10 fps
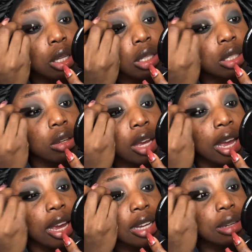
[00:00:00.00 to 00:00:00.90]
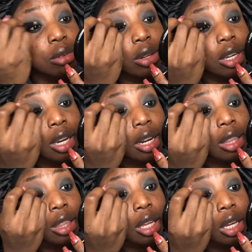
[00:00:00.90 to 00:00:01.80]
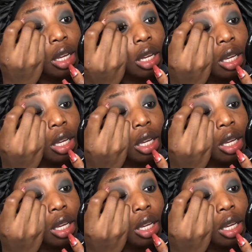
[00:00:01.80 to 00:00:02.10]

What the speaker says: It's okay, because I'm doing it kind of thick.